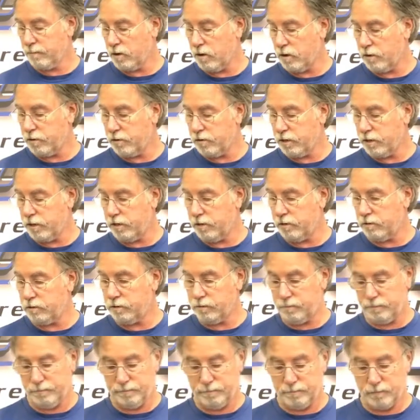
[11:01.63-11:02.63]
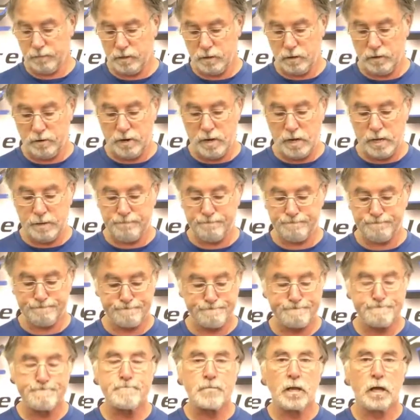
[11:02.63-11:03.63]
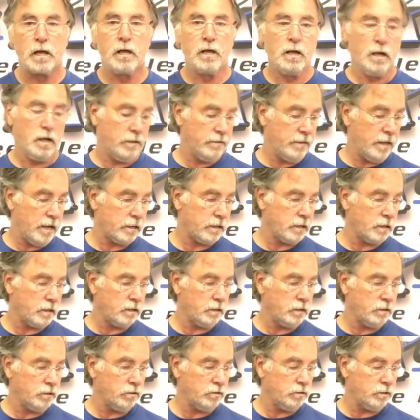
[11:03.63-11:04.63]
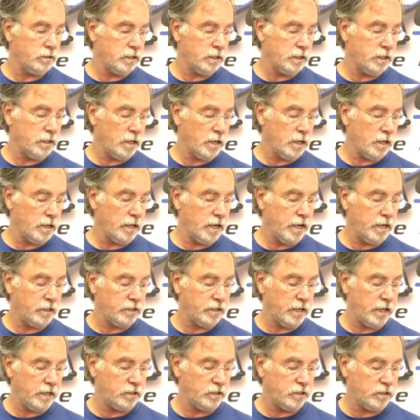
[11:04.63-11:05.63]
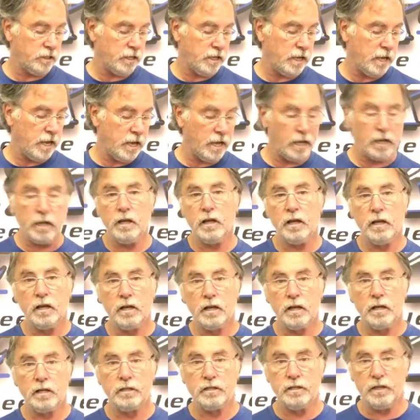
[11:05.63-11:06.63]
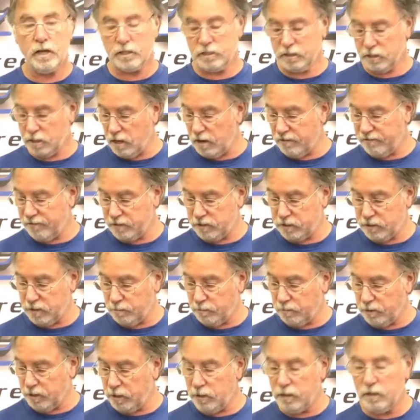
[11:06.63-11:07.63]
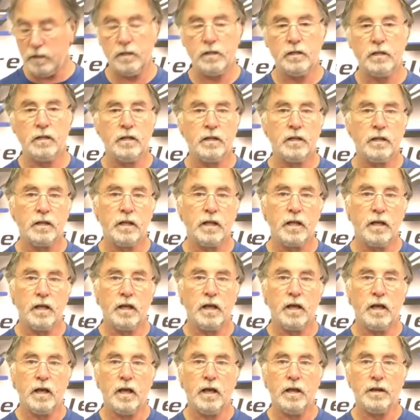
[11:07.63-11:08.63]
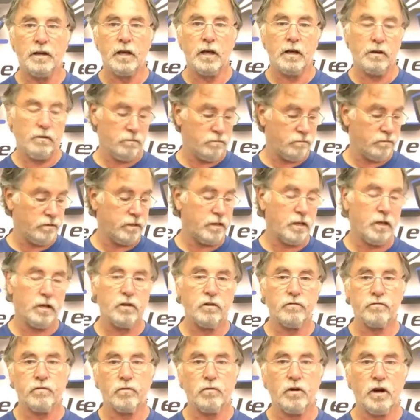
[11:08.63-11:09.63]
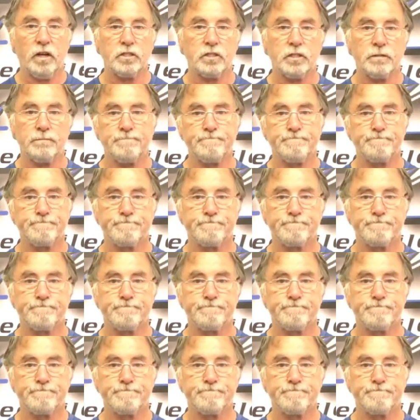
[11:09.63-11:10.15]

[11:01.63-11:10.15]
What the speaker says: on your gears. All right? That concludes the HHD-A DustCuff assembly, and we thank you for watching.